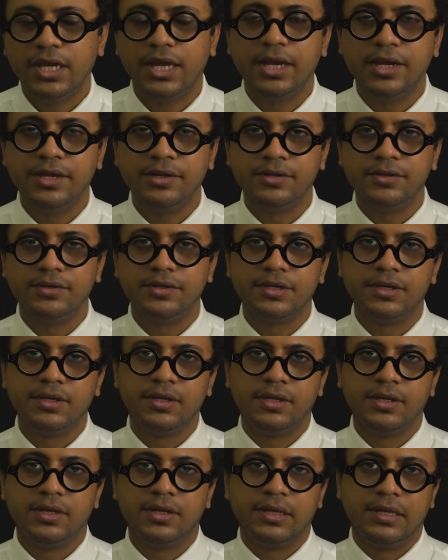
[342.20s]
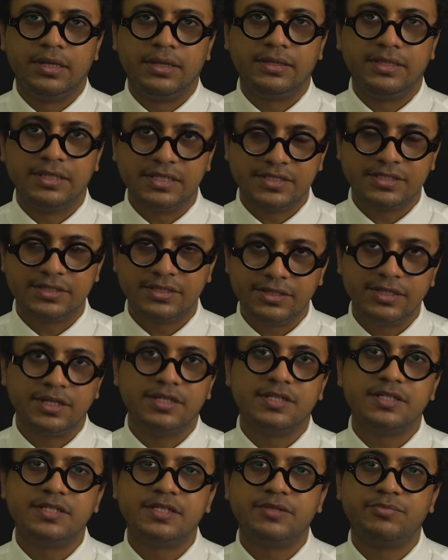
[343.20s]
And this
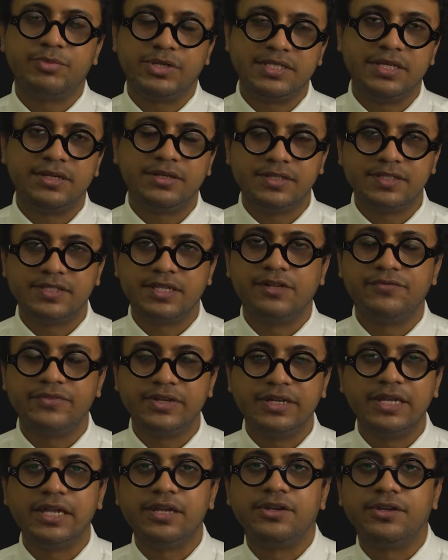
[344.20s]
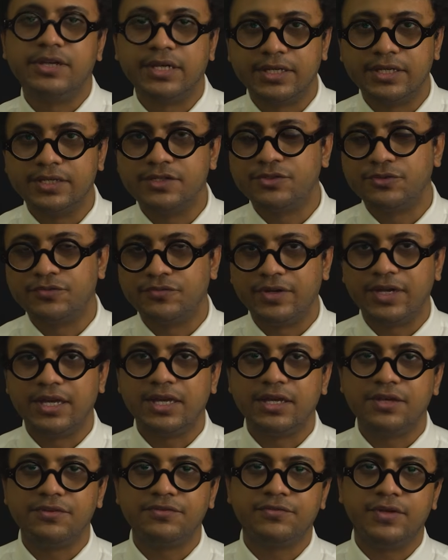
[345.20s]
does present itself in later decades of
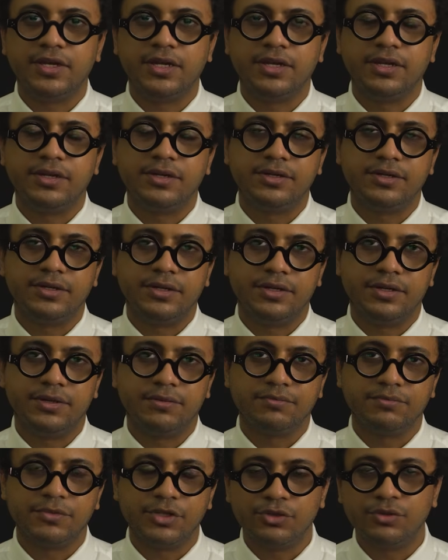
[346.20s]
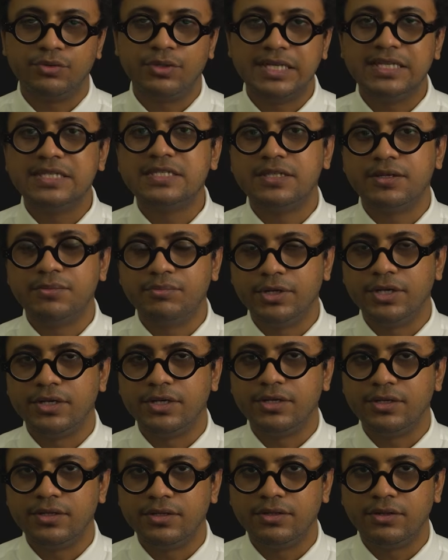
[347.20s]
life, and is a
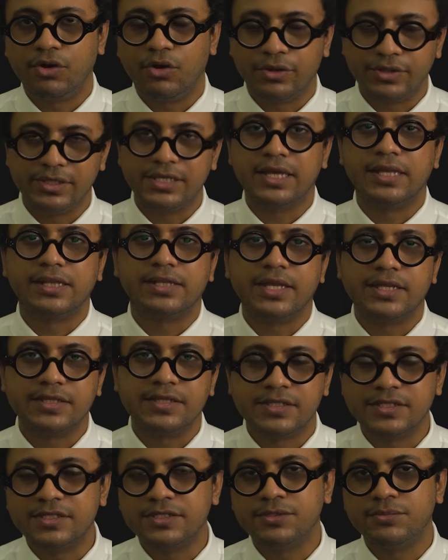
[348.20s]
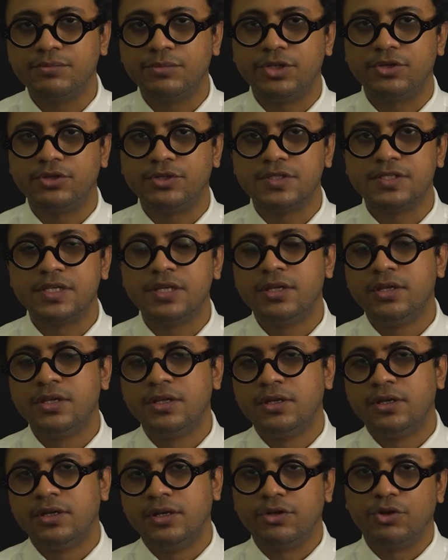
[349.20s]
burden on the healthcare system because
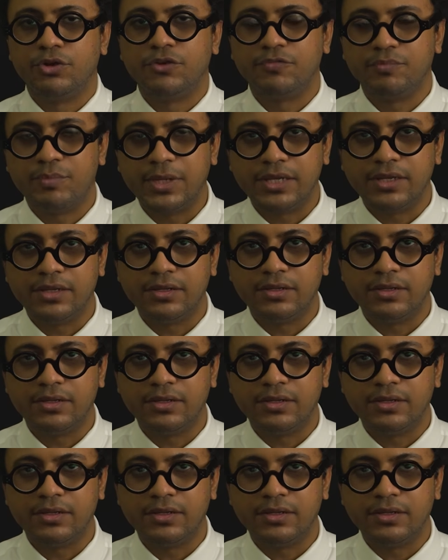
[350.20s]
a lot of